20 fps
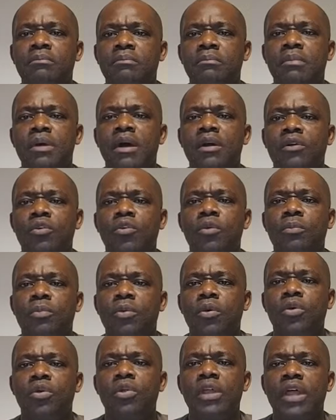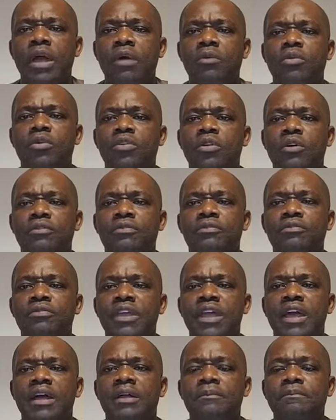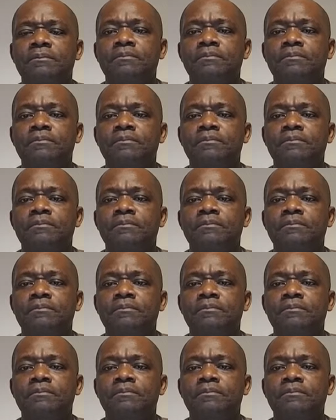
My Poria will not fear.